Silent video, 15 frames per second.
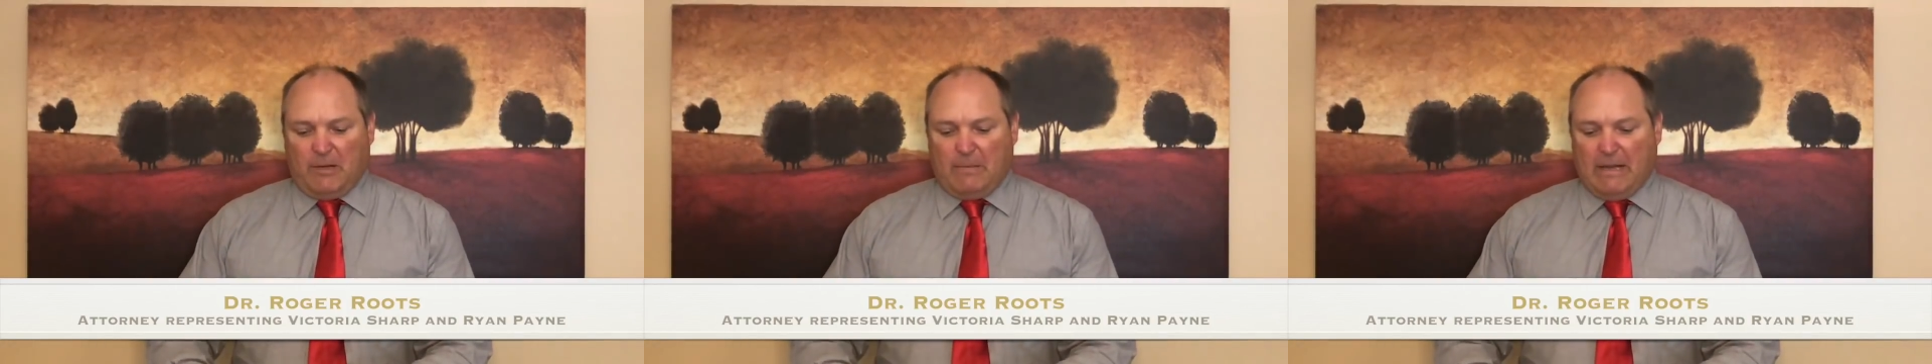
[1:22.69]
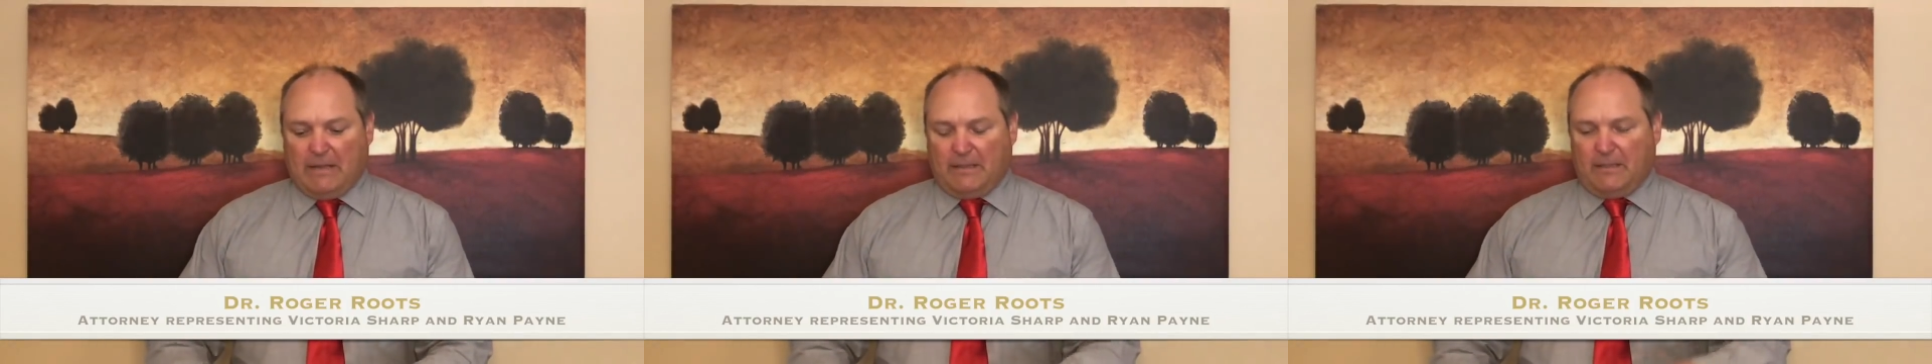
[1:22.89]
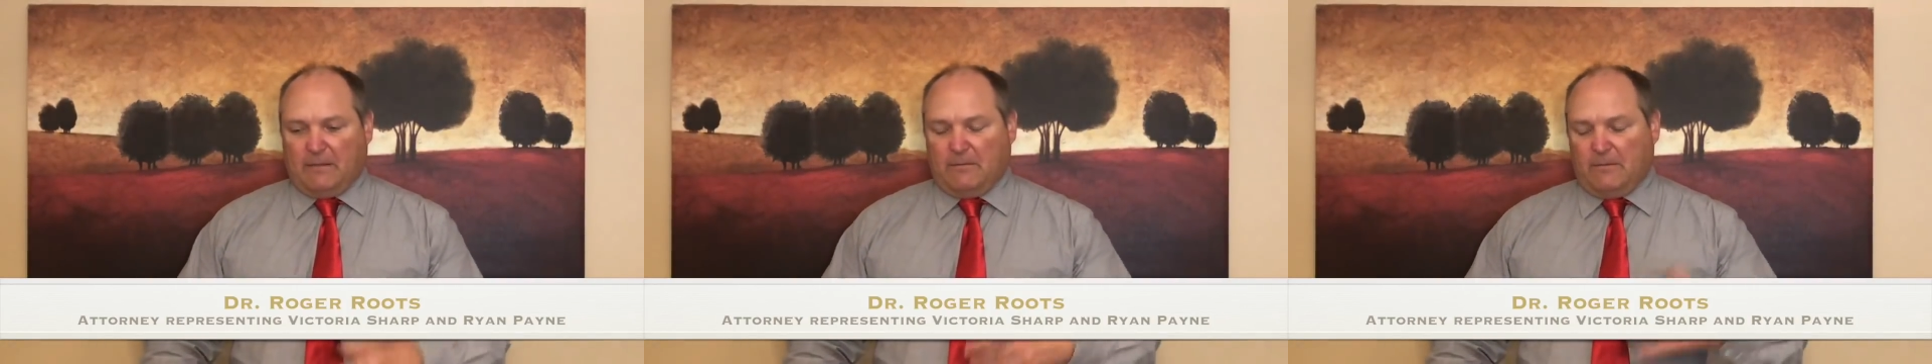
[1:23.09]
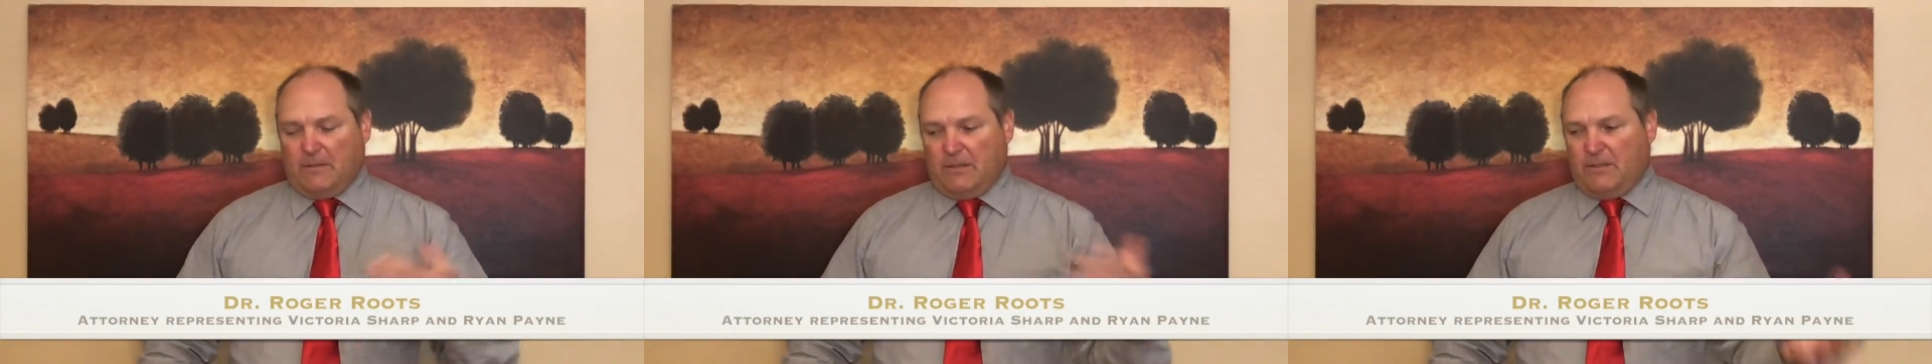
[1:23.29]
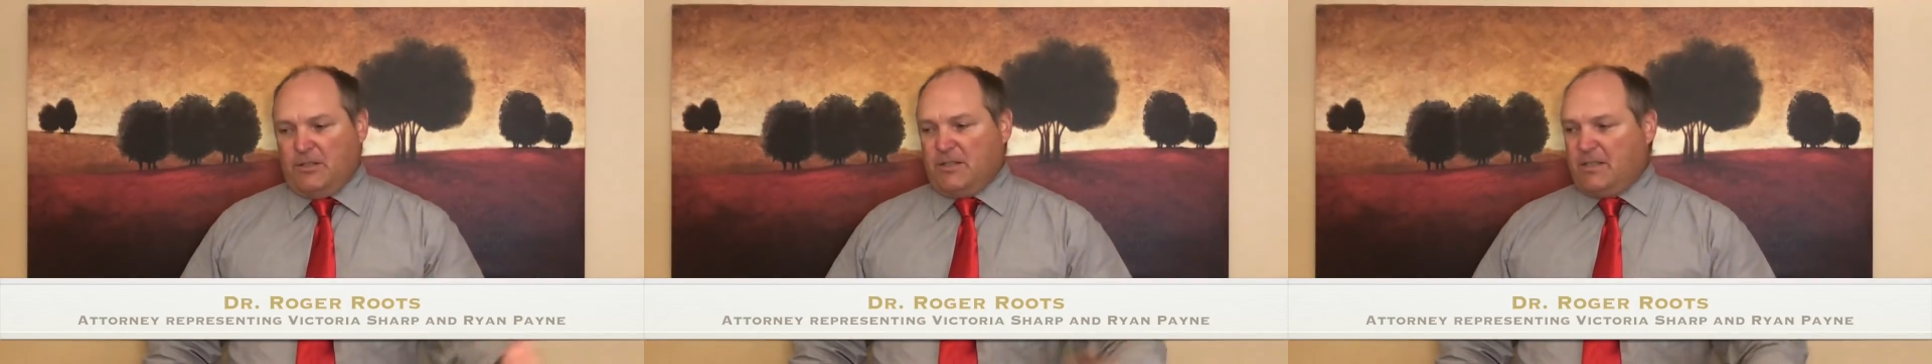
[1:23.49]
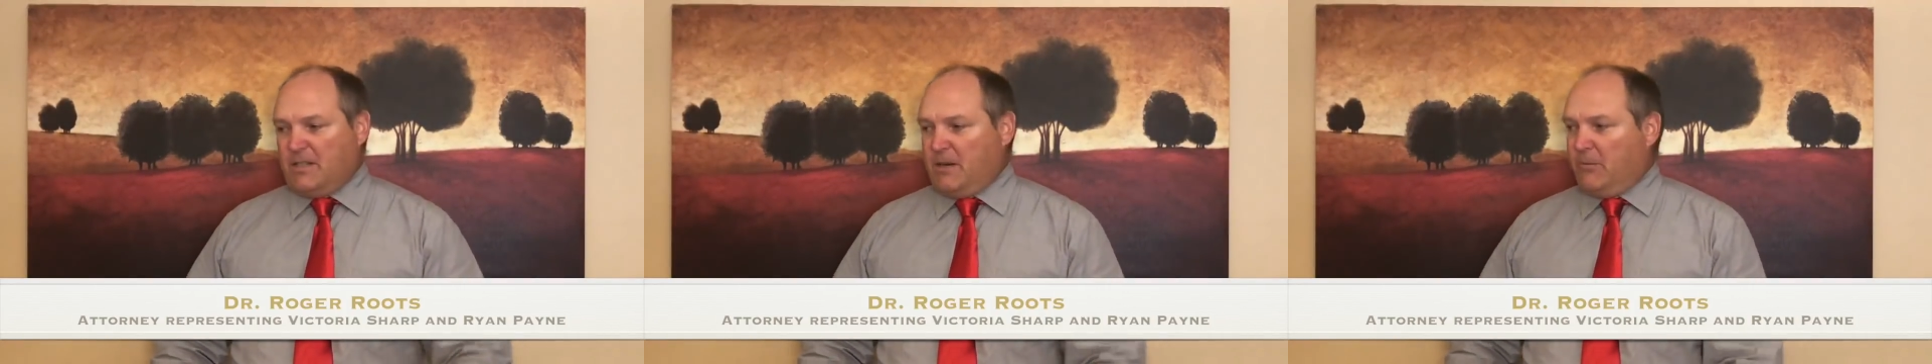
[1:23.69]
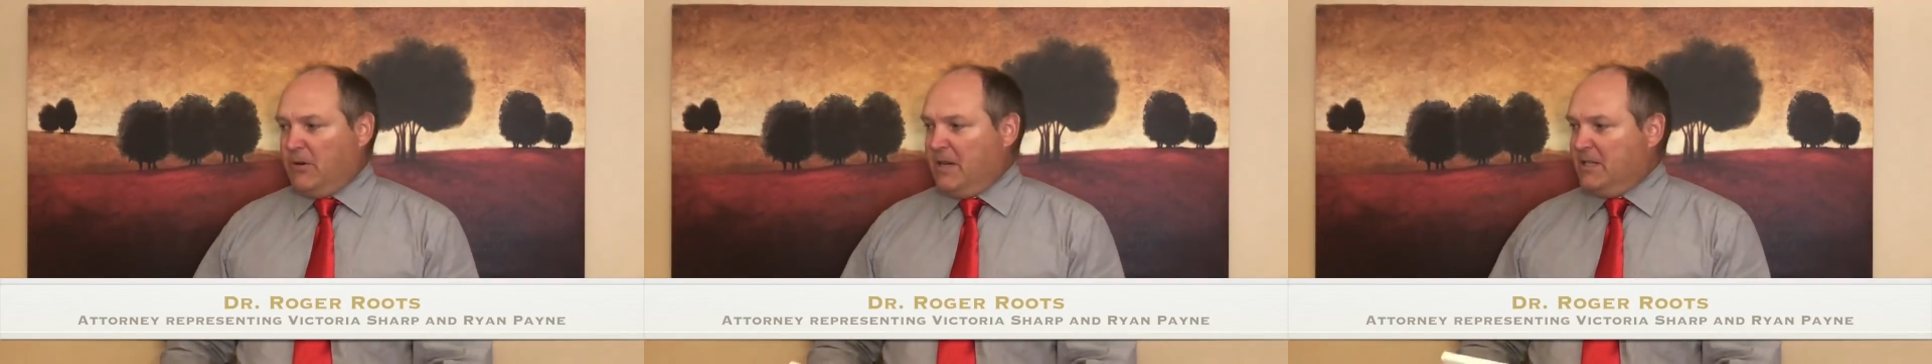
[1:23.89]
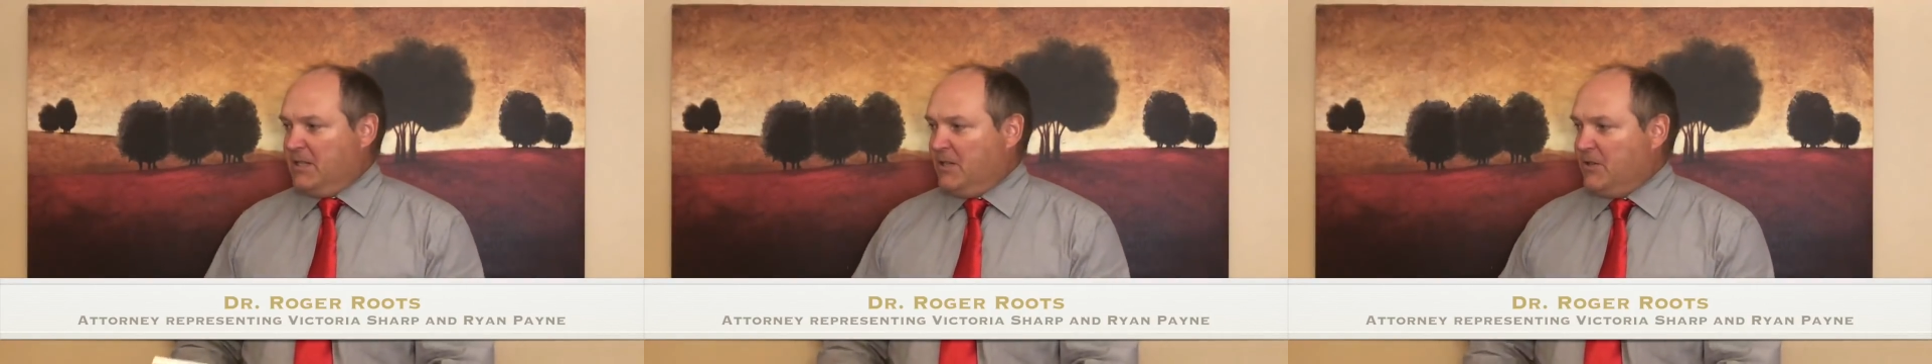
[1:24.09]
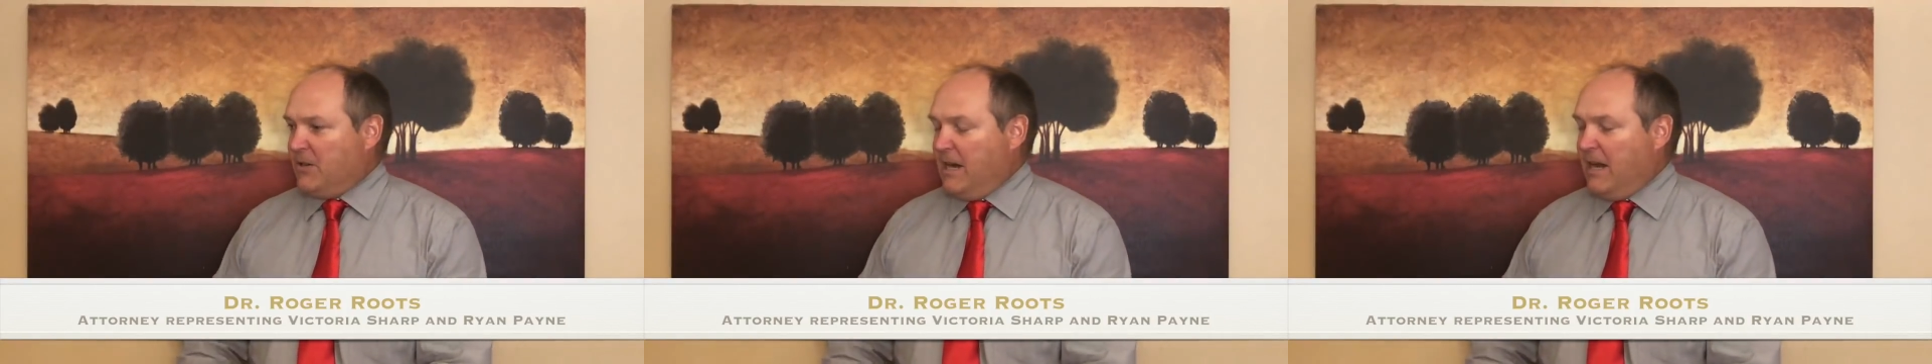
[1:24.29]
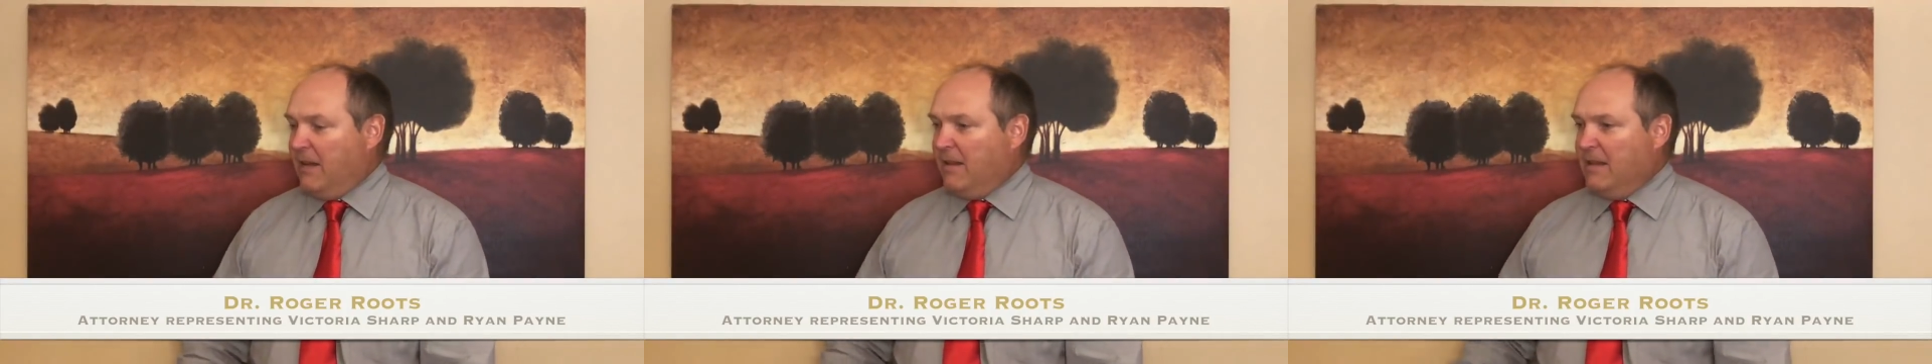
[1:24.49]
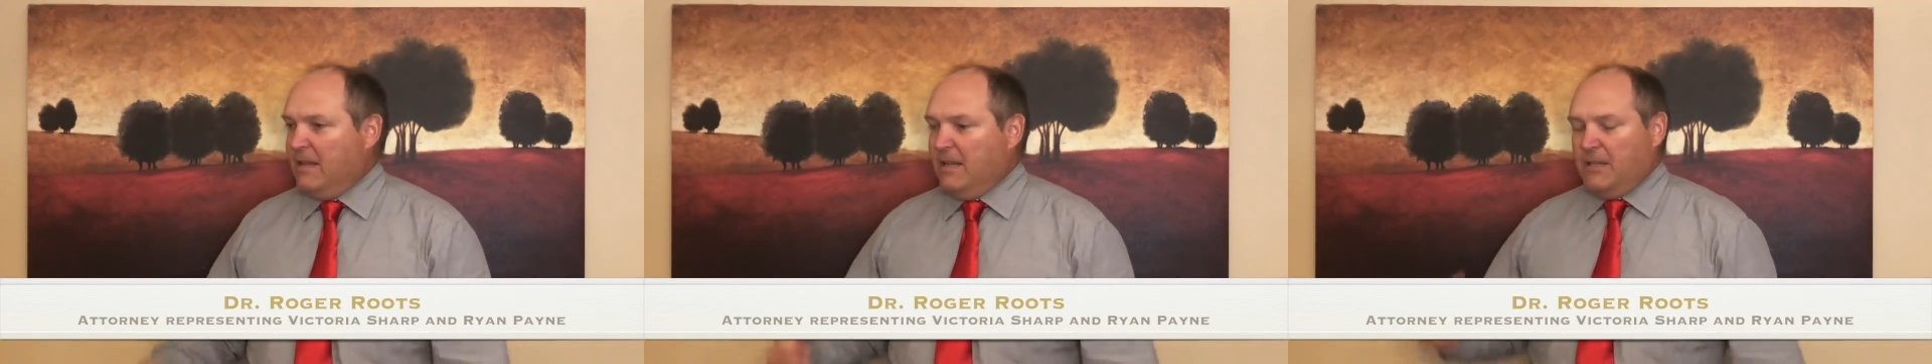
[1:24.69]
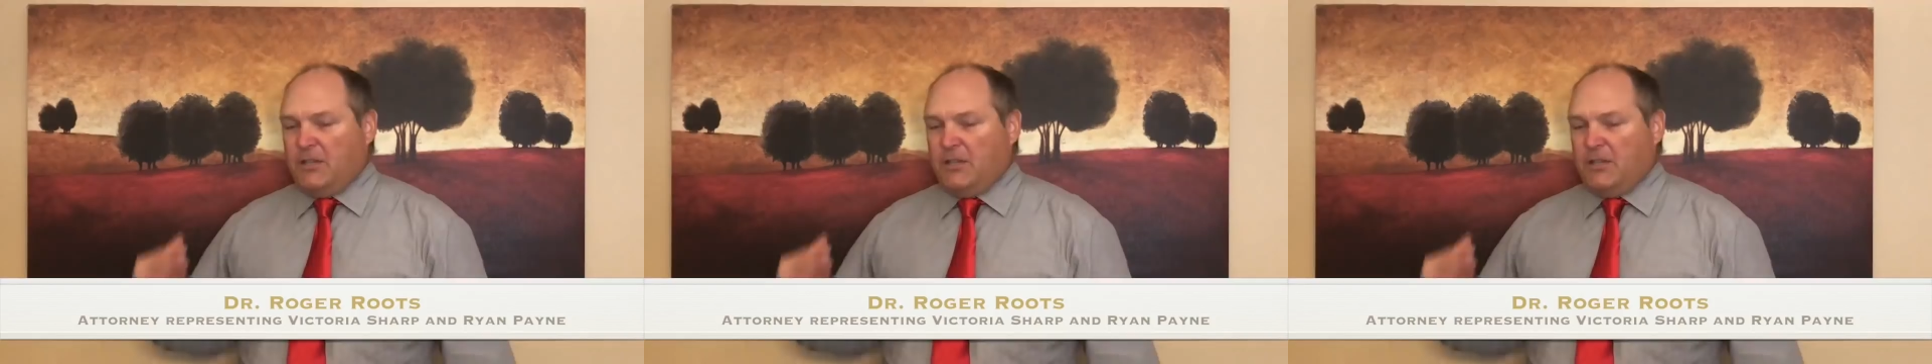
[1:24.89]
about just to summarize the trial.